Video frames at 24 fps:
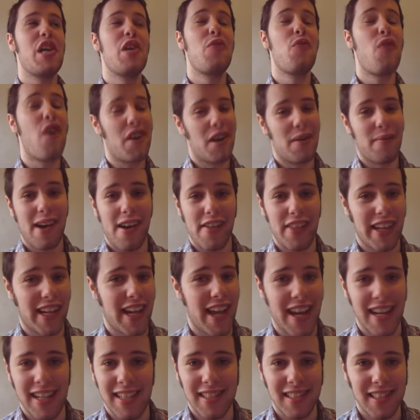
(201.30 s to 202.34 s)
what you want about the
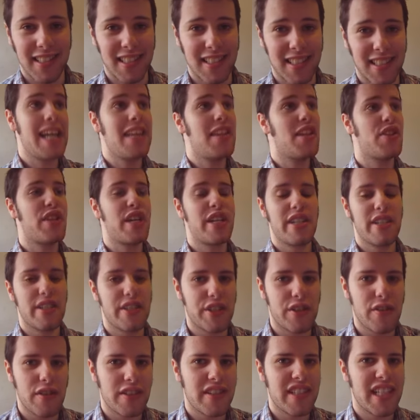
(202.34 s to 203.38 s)
gays. Say that they're
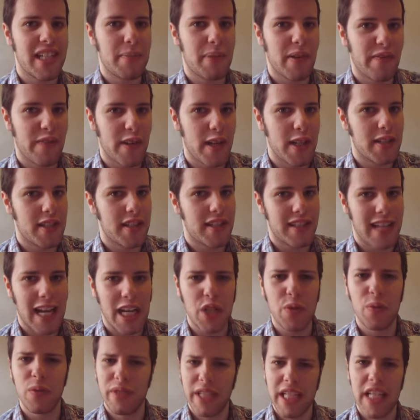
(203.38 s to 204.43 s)
disgusting, perverted
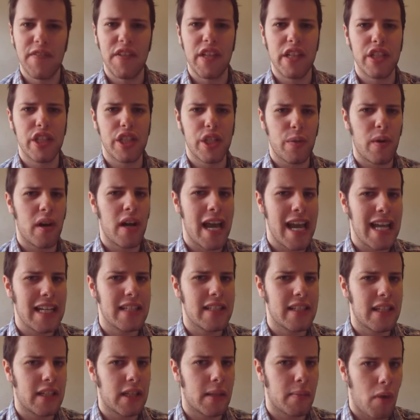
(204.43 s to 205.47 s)
sexual deviants who are
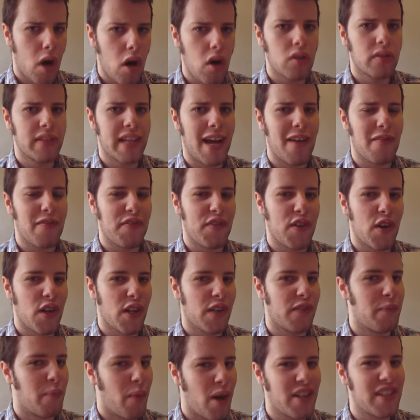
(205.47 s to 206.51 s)
hastening the moral
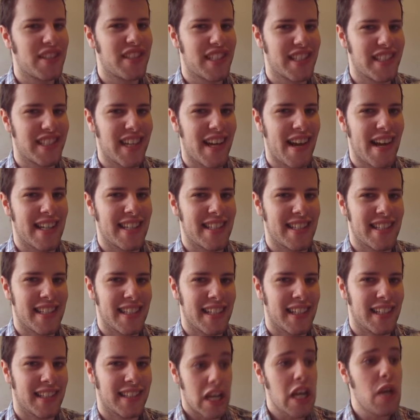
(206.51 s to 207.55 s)
downfall of modern
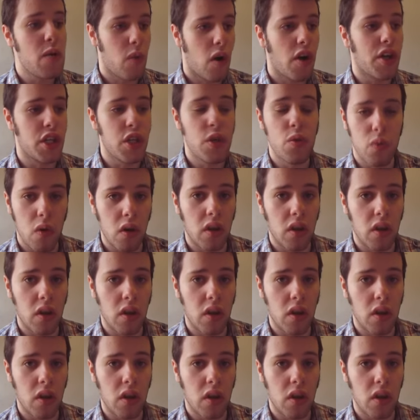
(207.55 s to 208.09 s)
society. Say what